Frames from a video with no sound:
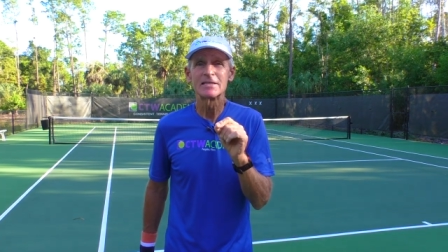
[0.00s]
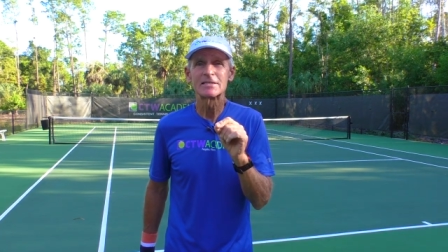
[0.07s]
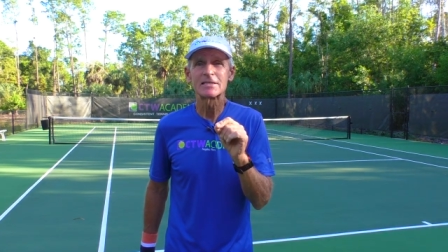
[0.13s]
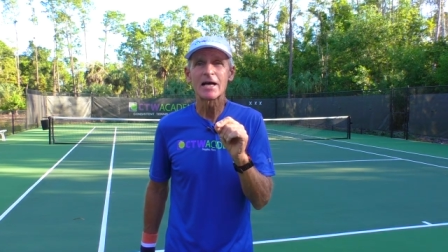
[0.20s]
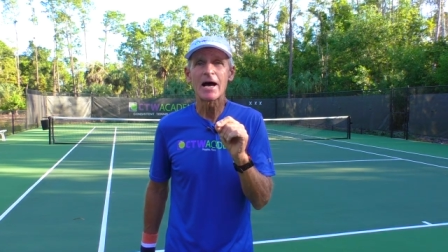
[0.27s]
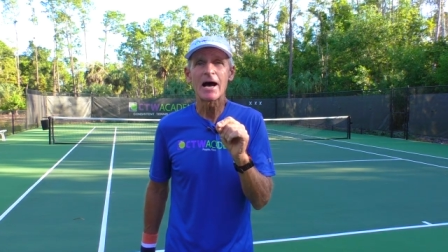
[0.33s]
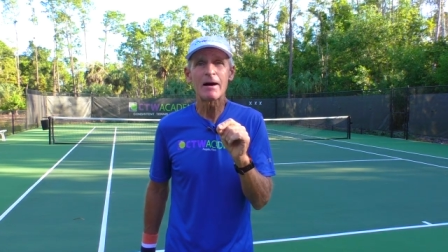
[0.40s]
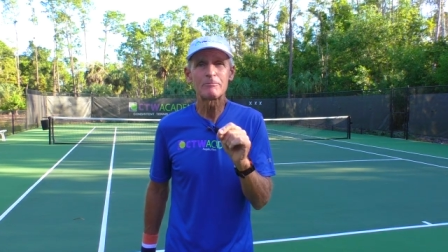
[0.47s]
it's
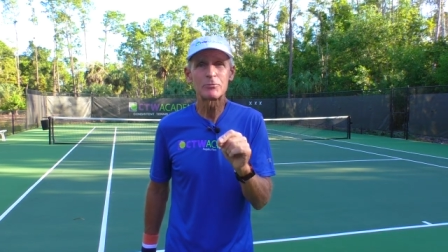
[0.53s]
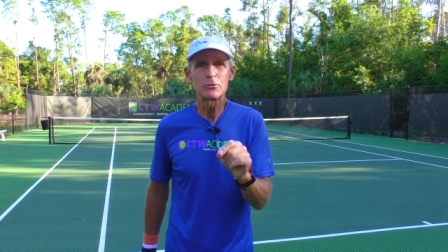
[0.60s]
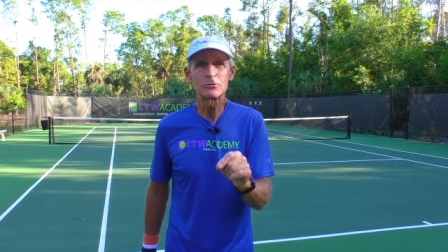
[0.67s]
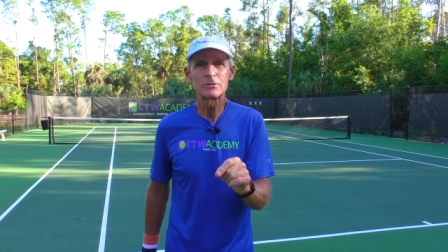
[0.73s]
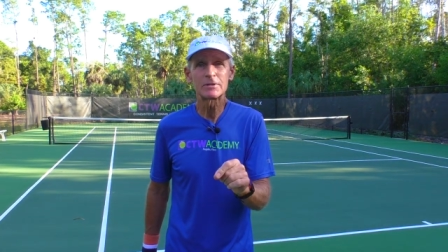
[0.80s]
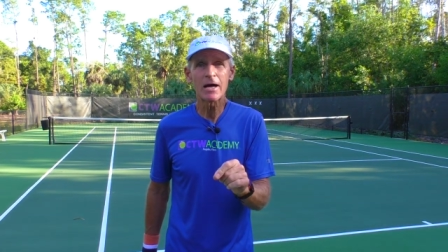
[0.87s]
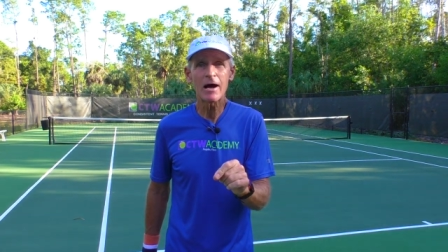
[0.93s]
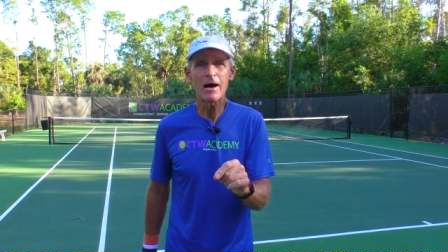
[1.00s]

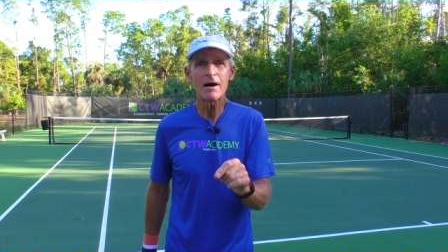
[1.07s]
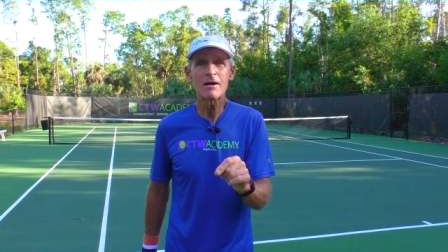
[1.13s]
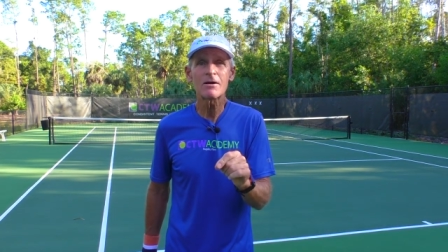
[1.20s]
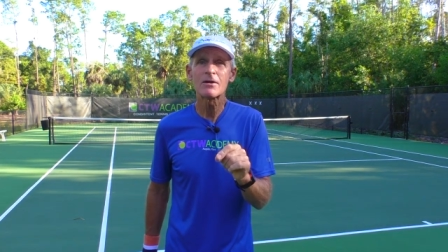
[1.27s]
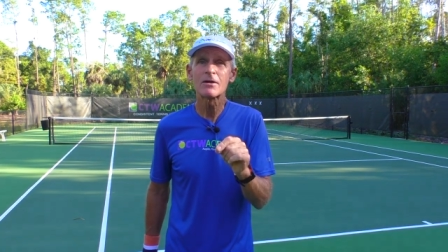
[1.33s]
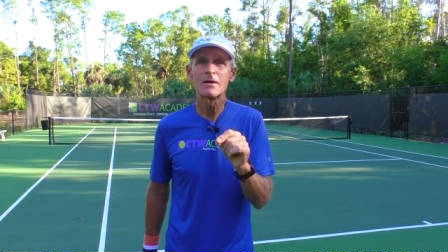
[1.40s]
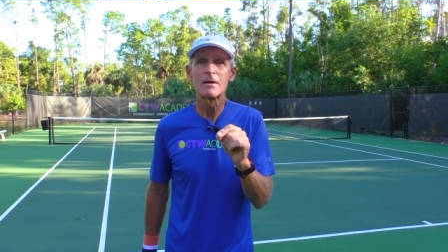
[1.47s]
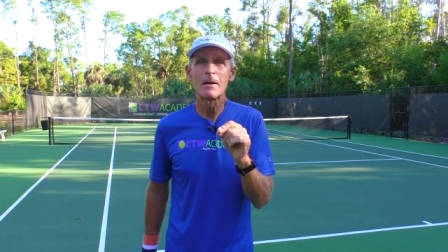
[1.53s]

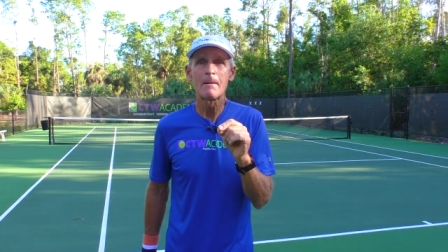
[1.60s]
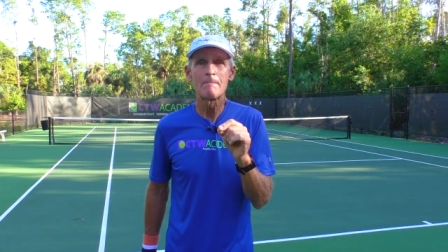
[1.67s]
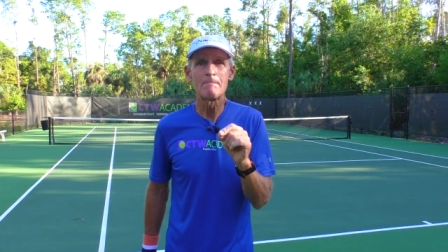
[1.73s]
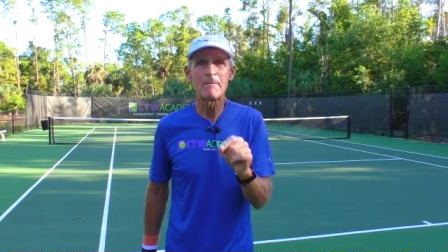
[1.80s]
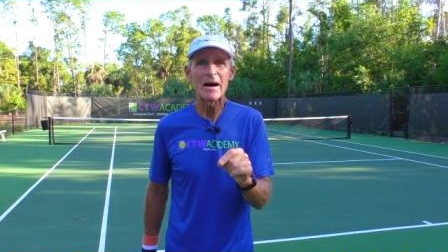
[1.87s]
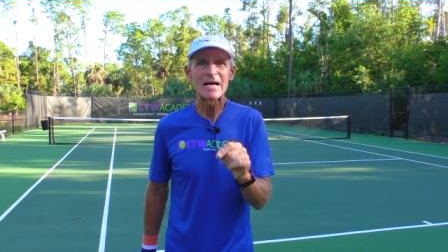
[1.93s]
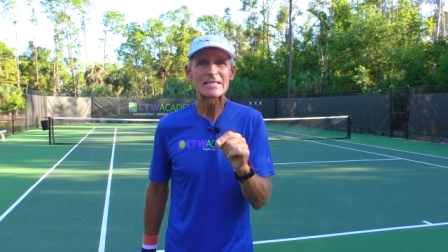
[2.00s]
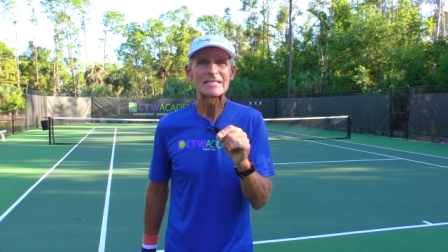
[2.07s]
apuntar
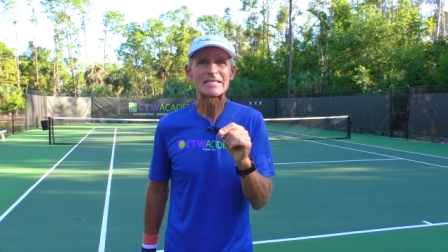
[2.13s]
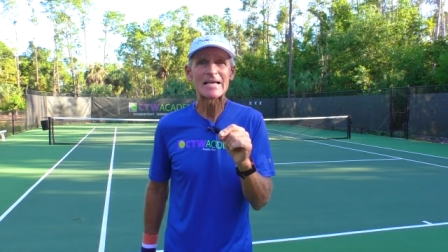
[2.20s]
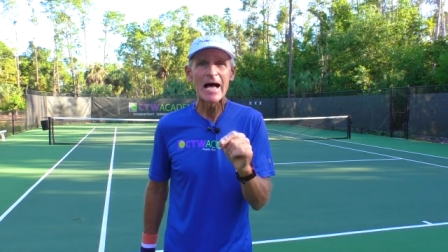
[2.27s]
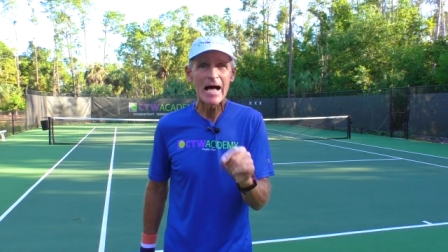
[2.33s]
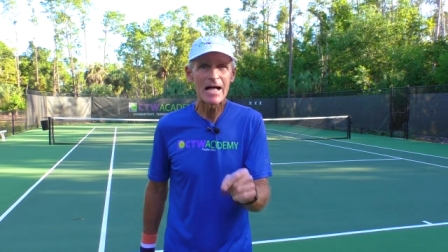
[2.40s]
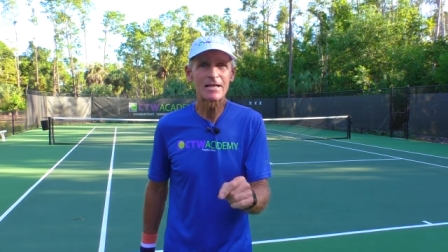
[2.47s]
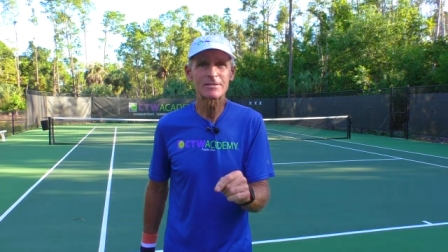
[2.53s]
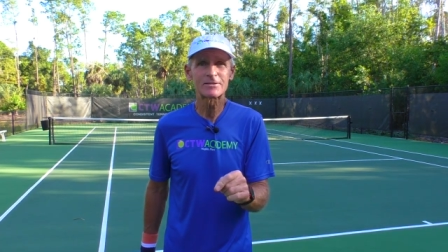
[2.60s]
más
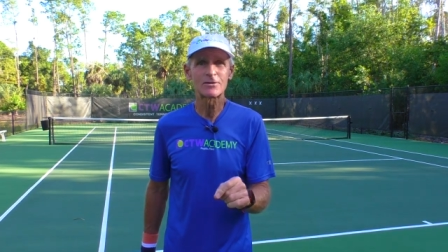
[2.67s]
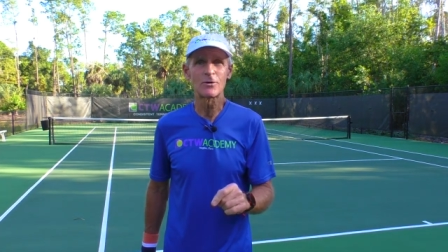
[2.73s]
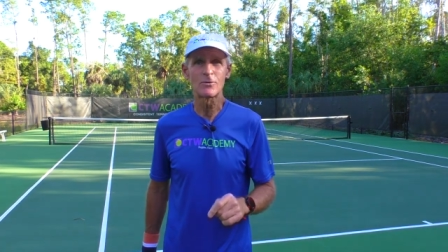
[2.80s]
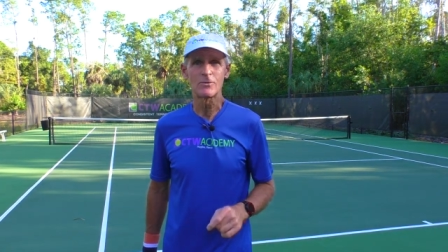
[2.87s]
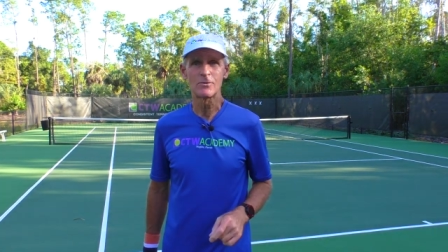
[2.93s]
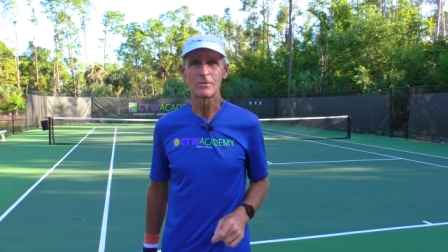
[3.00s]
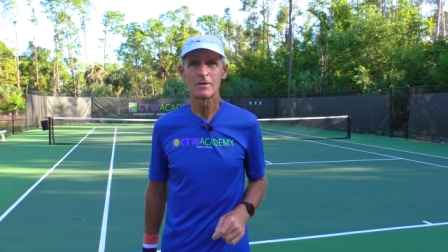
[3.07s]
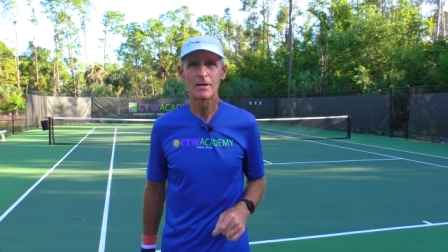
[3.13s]
alto.